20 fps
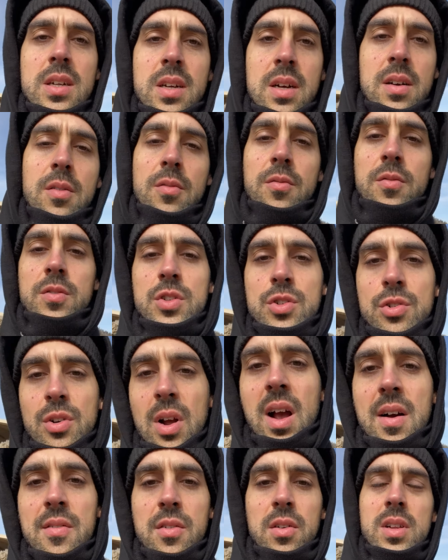of
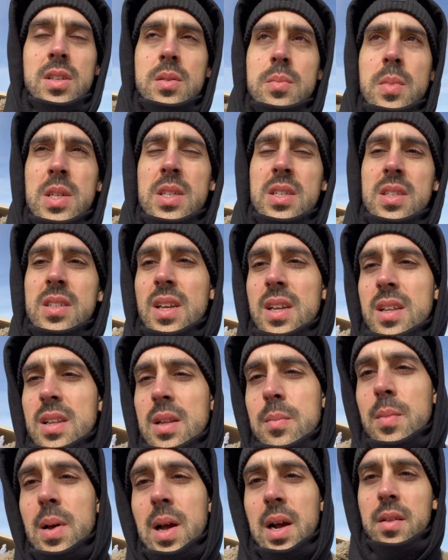travel as much as they
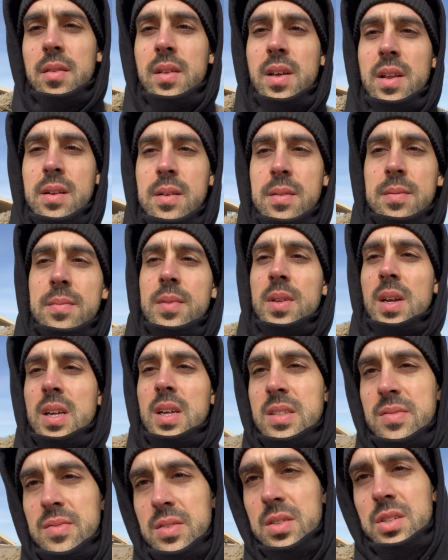did back then,
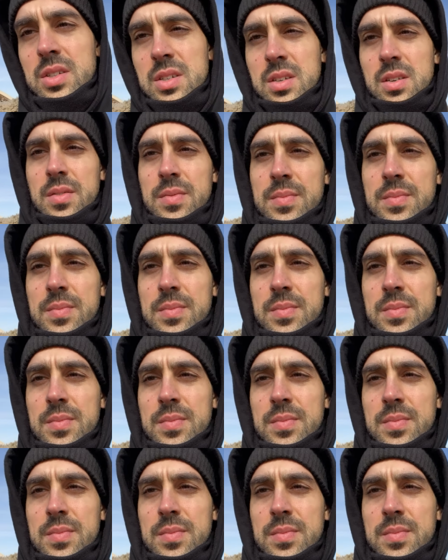that's for sure.